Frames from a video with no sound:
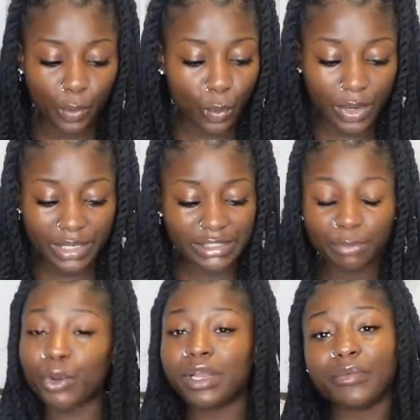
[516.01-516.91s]
What is the
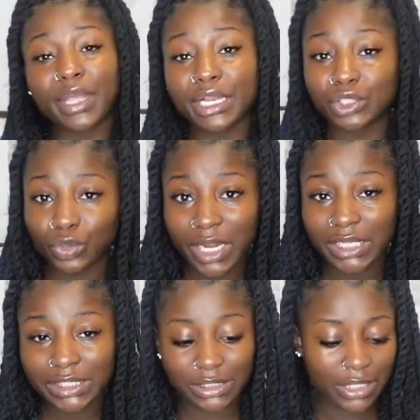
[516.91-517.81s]
point of getting
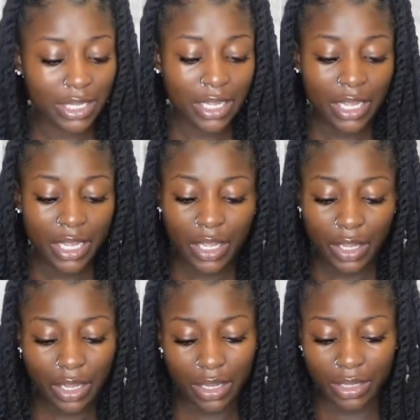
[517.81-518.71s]
dressed?
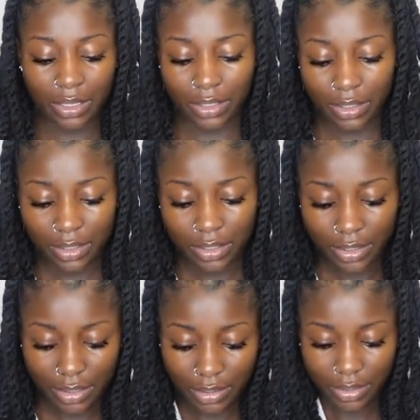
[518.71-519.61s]
Uh-uh.
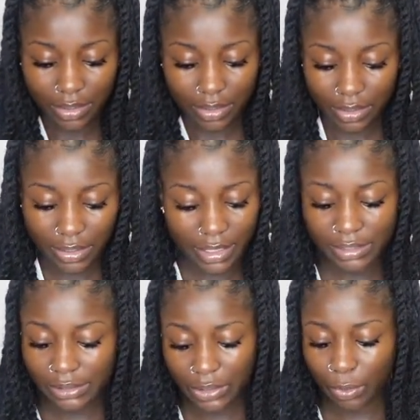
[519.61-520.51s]

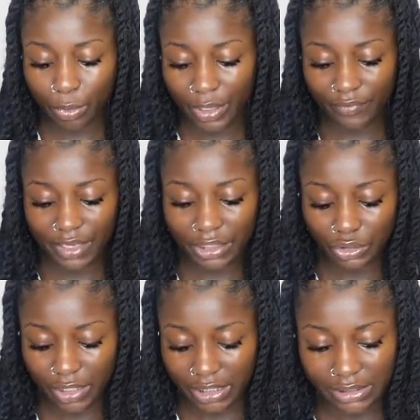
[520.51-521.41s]
There's no point of getting
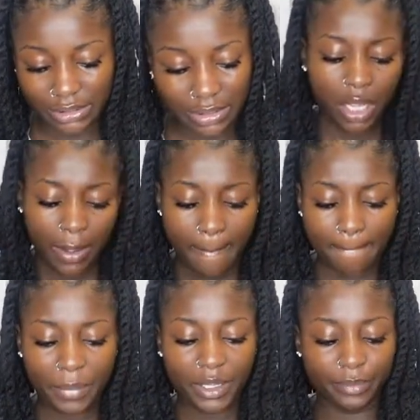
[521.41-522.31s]
dressed.
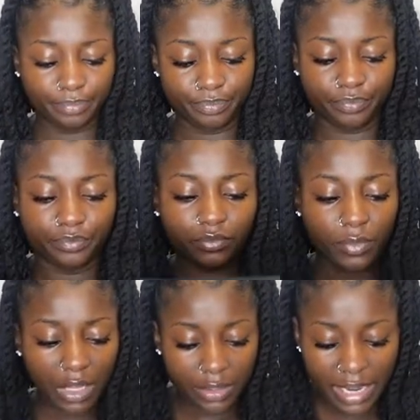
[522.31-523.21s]
But
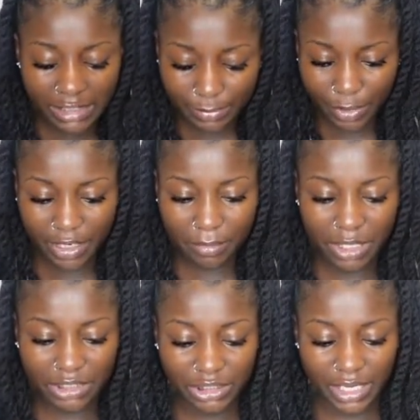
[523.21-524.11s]
that's pretty
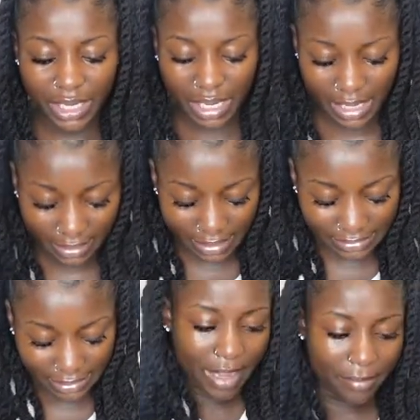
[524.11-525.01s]
much it.
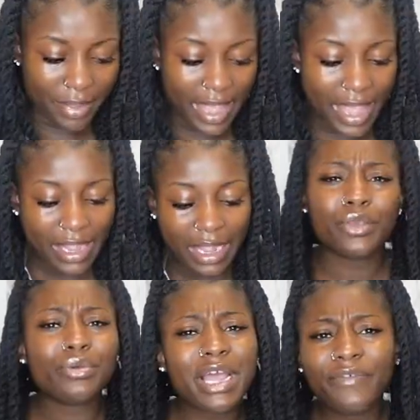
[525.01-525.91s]
That's in my bag.
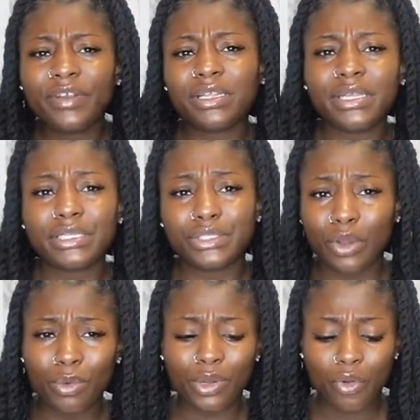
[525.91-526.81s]
You definitely
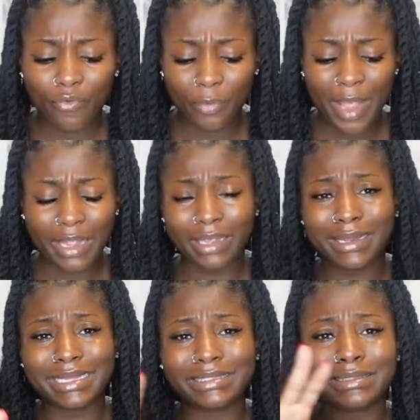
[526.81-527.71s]
don't want to overpack, and
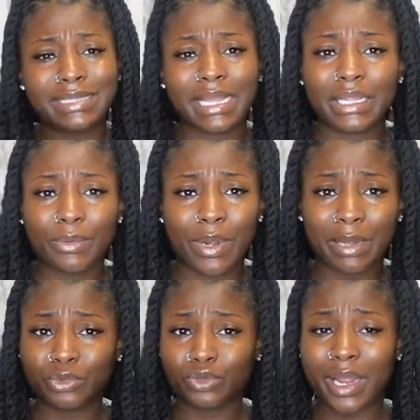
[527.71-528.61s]
that's exactly what
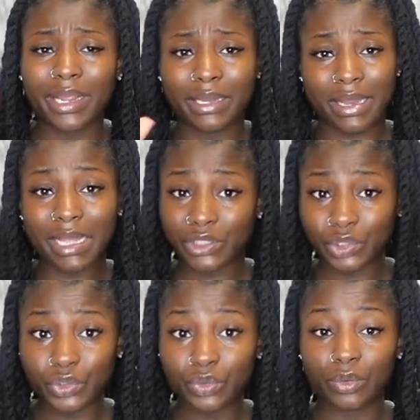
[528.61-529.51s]
I'm trying not to
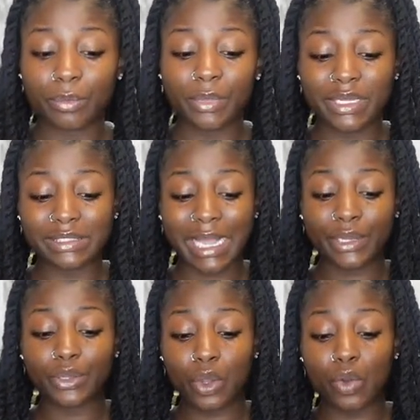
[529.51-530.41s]
do, because I
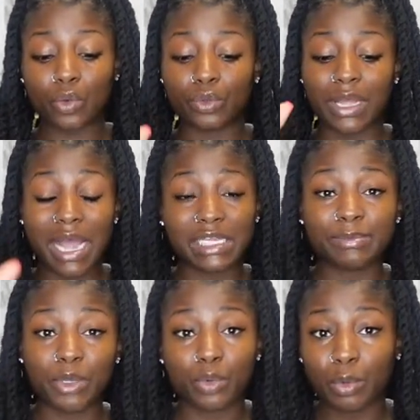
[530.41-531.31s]
know the
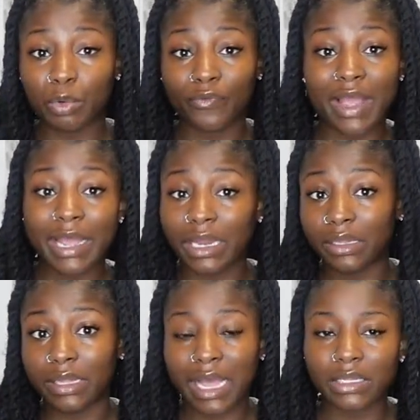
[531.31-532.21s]
hospital will provide a
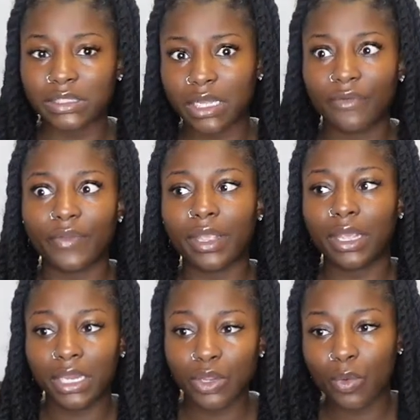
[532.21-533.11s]
lot of stuff
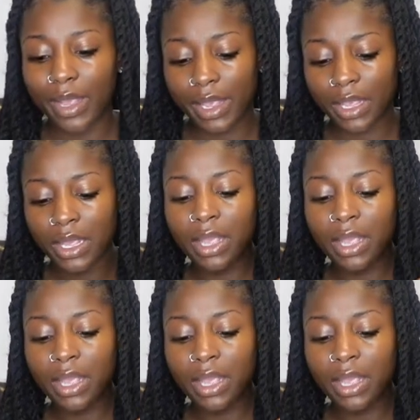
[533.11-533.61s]
anyway.